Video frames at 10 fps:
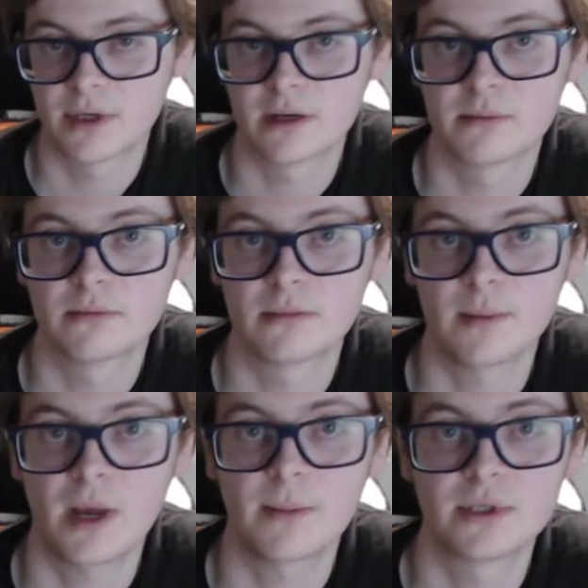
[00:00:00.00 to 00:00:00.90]
but
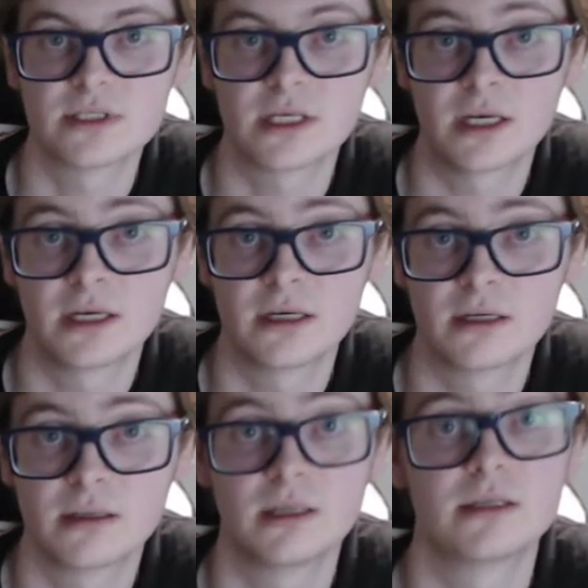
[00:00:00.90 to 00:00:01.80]
I'm happy to say
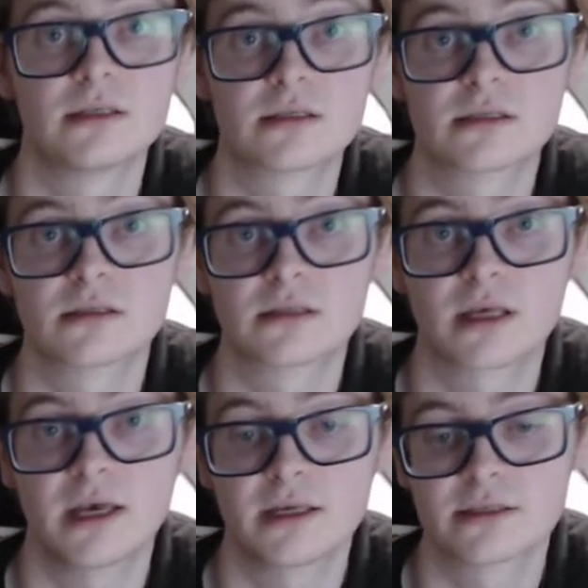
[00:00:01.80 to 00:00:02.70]
it is
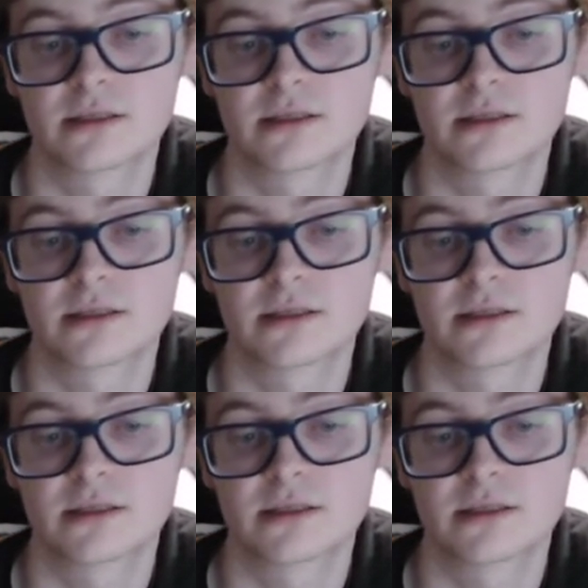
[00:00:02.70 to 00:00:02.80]
the